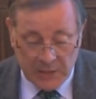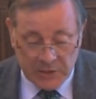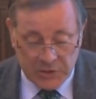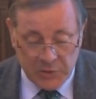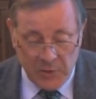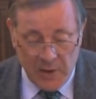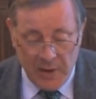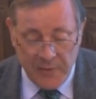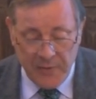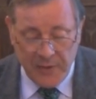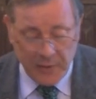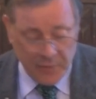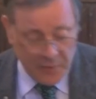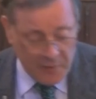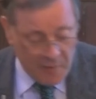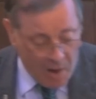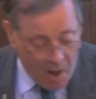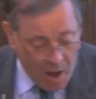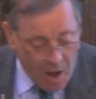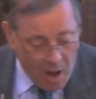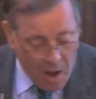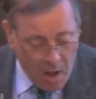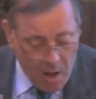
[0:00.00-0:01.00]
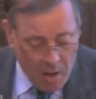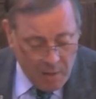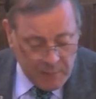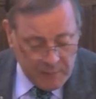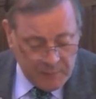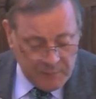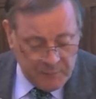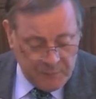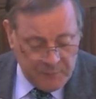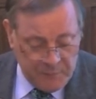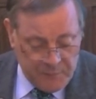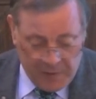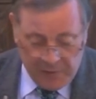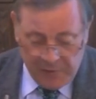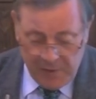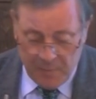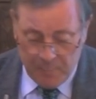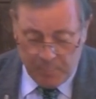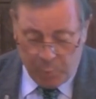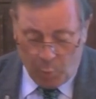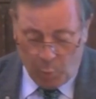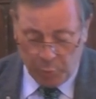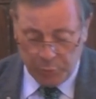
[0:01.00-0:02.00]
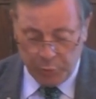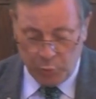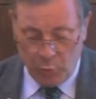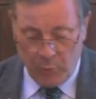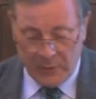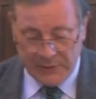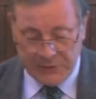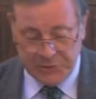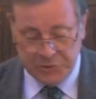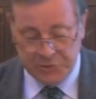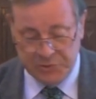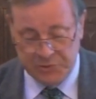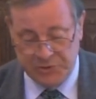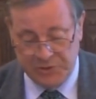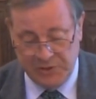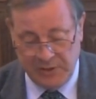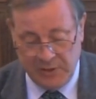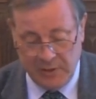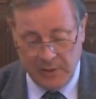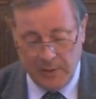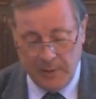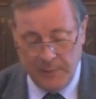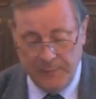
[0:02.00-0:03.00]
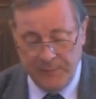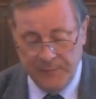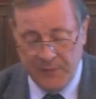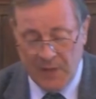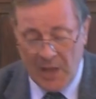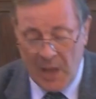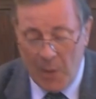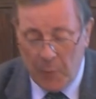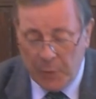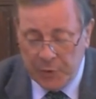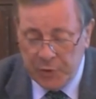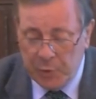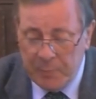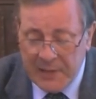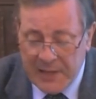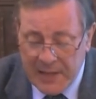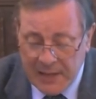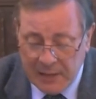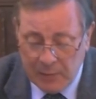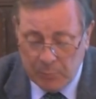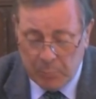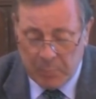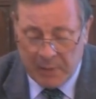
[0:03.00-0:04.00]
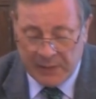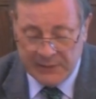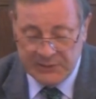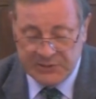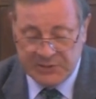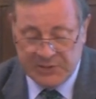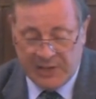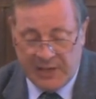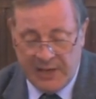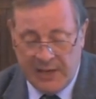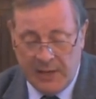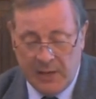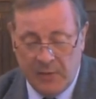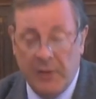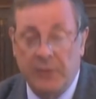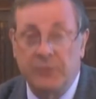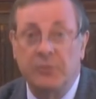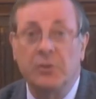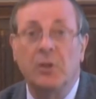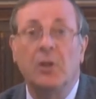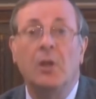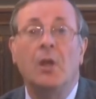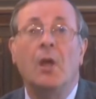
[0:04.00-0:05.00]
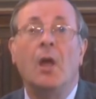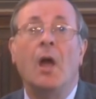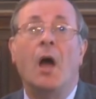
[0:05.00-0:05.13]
So I think there are very important questions here. And I want to begin by saying that